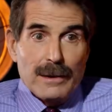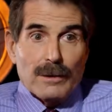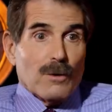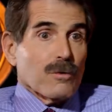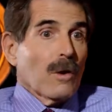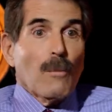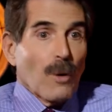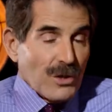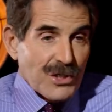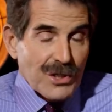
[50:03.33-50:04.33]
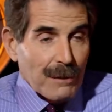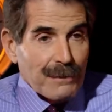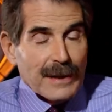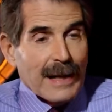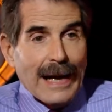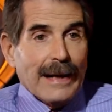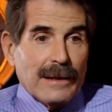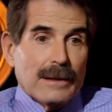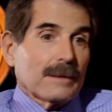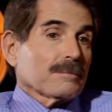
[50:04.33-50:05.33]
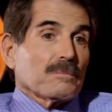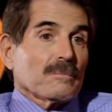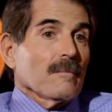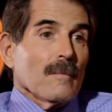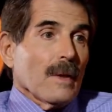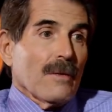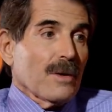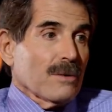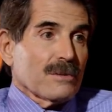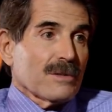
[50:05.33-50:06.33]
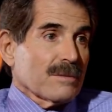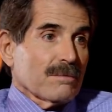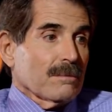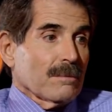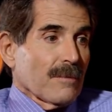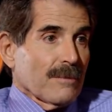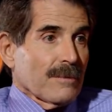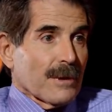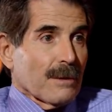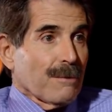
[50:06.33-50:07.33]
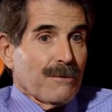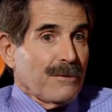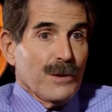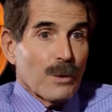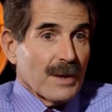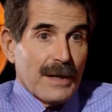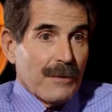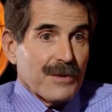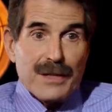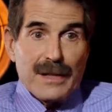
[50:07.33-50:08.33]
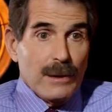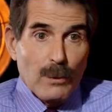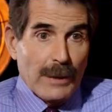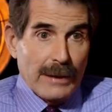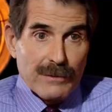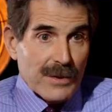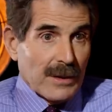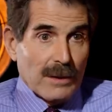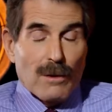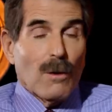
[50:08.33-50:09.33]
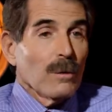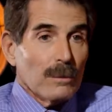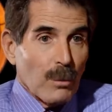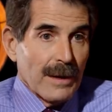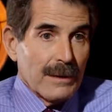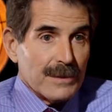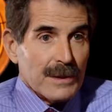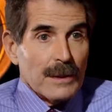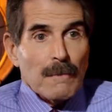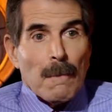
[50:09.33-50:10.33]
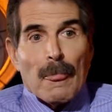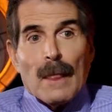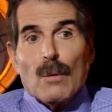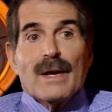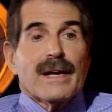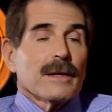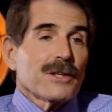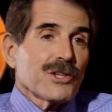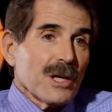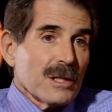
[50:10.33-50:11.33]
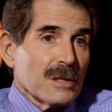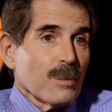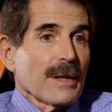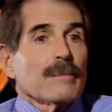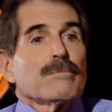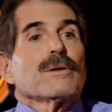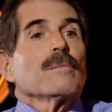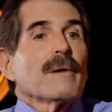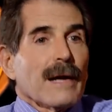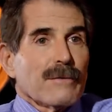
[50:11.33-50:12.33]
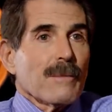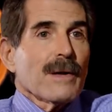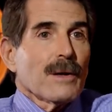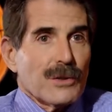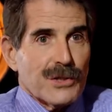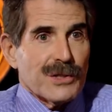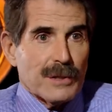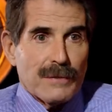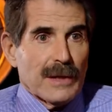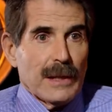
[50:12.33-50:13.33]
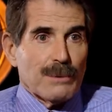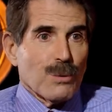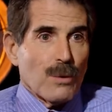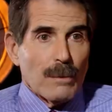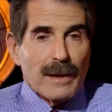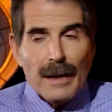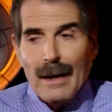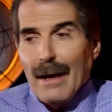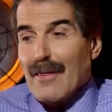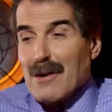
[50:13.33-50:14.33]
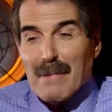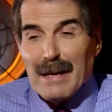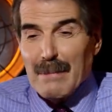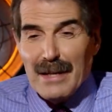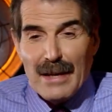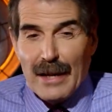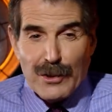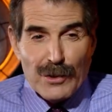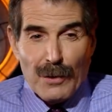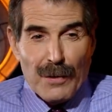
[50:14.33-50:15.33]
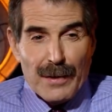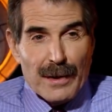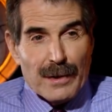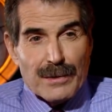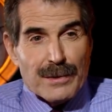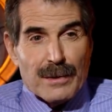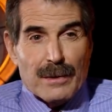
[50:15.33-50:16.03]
You'll grow more stuff in Canada. There's, there are fewer deaths in heat waves than in cold waves. We can adjust. We can pull back from the oceans if it keeps warming. There may be natural things.